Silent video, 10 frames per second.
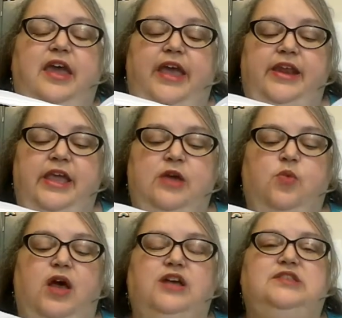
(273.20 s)
And he
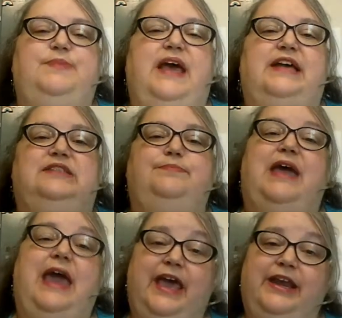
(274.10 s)
walks past
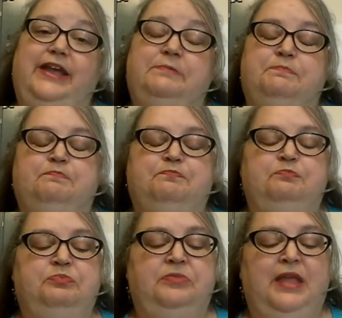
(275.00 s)
Patty,
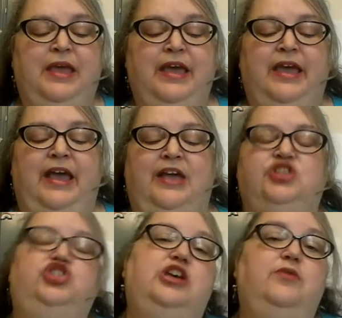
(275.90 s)

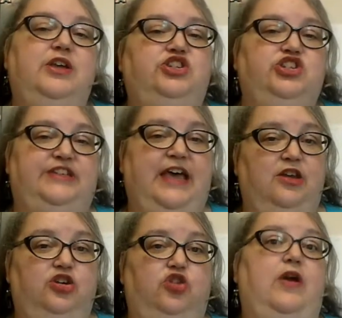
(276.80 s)
and she reaches
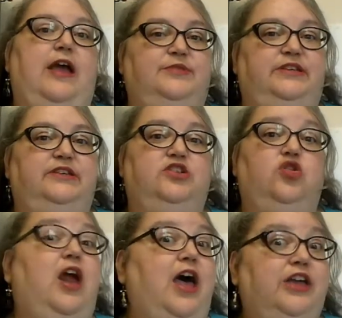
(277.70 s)
out and grabs his
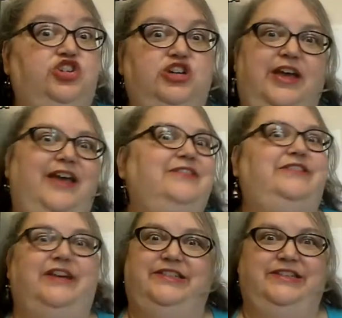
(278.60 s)
crotch
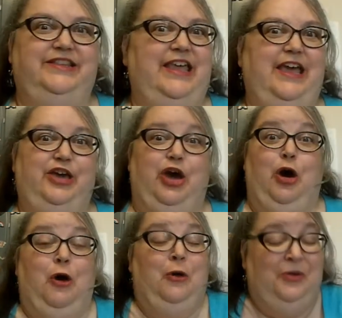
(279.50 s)
and doesn't let
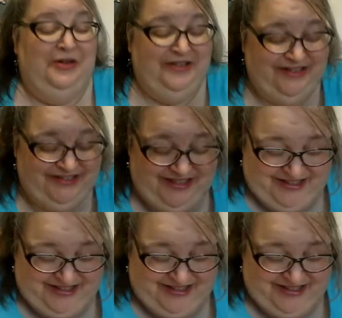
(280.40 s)
go.